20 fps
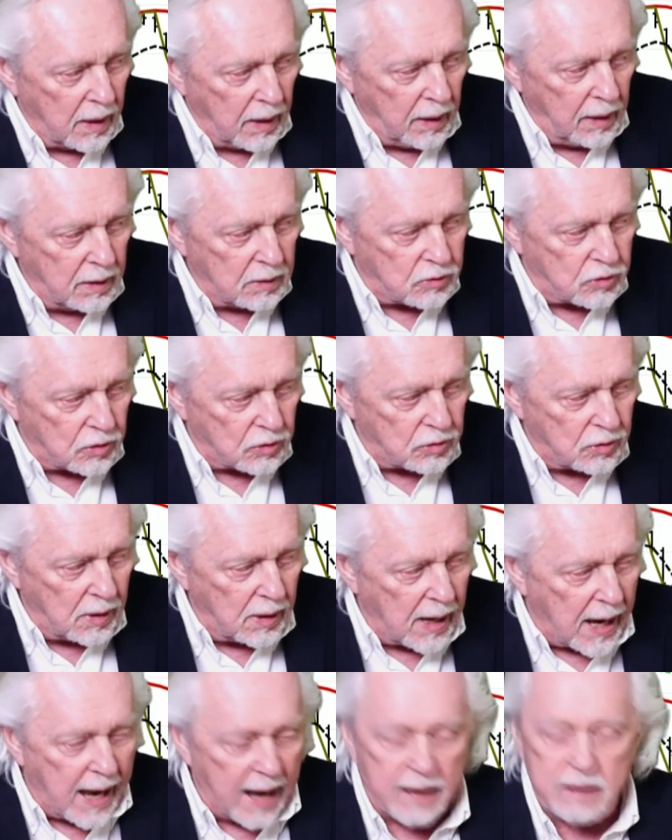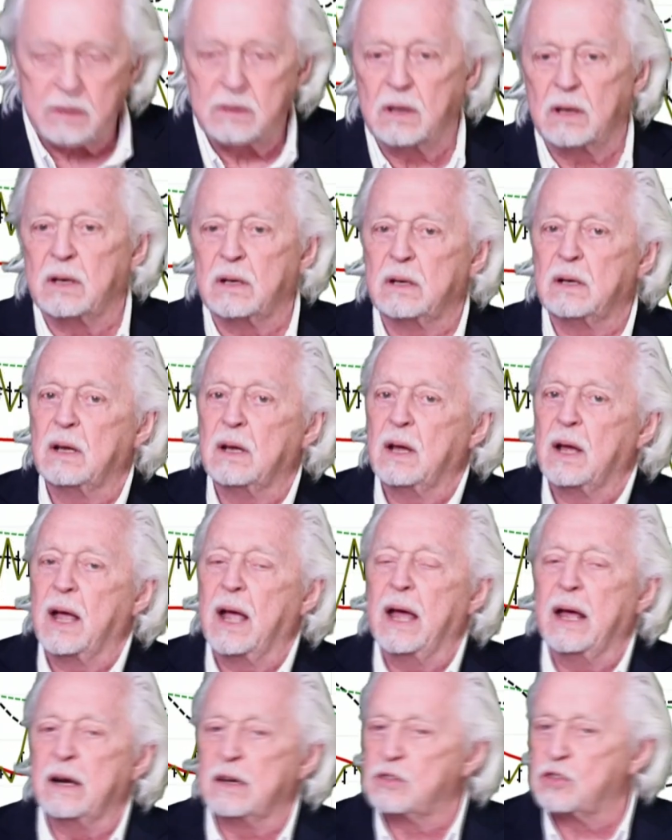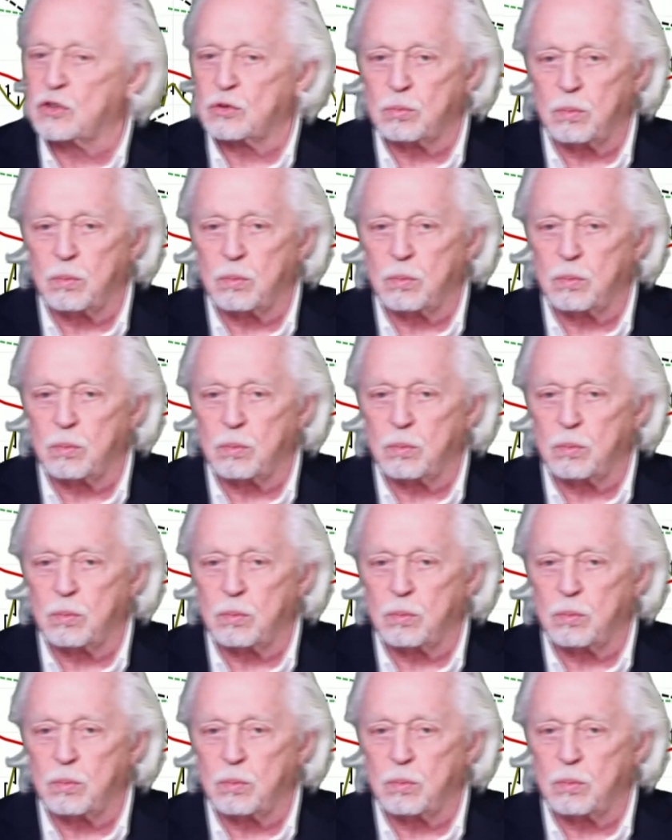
It just locked in, and it's just